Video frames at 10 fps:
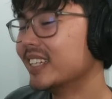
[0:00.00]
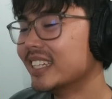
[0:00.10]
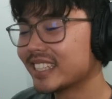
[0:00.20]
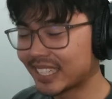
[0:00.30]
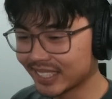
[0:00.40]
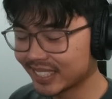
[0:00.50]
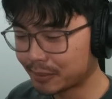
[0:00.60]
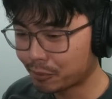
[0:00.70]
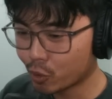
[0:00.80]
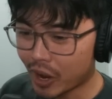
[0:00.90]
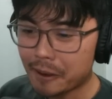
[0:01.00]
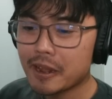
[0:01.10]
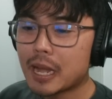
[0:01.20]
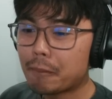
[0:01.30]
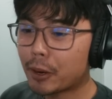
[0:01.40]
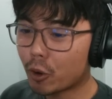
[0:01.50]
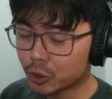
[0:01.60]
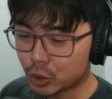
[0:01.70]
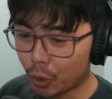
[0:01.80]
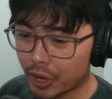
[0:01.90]
That's a simple one. But
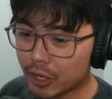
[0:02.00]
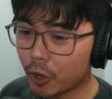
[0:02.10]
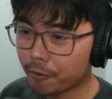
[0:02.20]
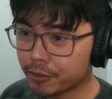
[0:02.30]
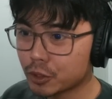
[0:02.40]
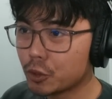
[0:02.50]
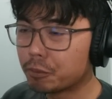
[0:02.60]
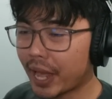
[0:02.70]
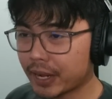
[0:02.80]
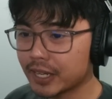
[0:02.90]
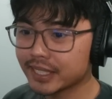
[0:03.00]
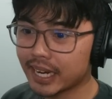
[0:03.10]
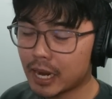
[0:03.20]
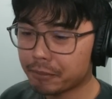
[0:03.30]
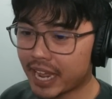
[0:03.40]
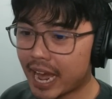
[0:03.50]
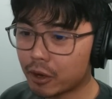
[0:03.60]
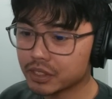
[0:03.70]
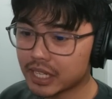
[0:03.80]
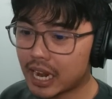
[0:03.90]
also, a lot of the new black cards that are coming
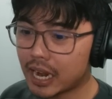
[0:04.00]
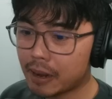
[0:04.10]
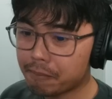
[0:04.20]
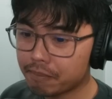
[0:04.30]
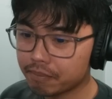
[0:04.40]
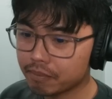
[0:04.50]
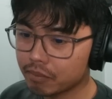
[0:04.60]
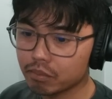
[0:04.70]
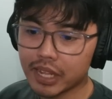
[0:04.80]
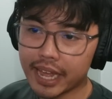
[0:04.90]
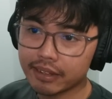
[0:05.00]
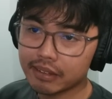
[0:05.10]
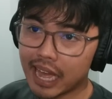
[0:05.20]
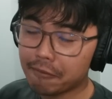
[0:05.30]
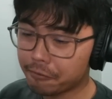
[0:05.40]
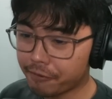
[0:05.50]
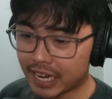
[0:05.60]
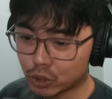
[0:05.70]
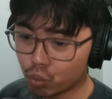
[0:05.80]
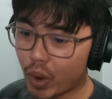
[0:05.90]
out like have
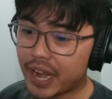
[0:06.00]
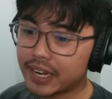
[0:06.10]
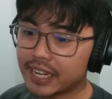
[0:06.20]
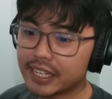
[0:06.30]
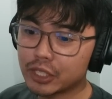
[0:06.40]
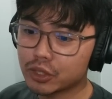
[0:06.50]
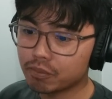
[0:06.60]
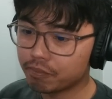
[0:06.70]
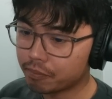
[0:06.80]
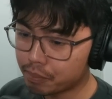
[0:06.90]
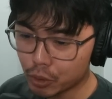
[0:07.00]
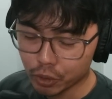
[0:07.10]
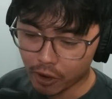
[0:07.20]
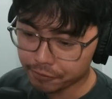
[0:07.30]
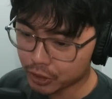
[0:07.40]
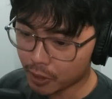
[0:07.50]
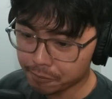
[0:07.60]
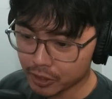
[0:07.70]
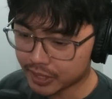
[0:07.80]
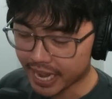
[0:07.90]
effects when it is milled off the top of
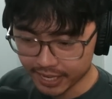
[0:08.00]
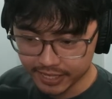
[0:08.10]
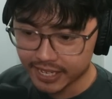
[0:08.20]
your deck.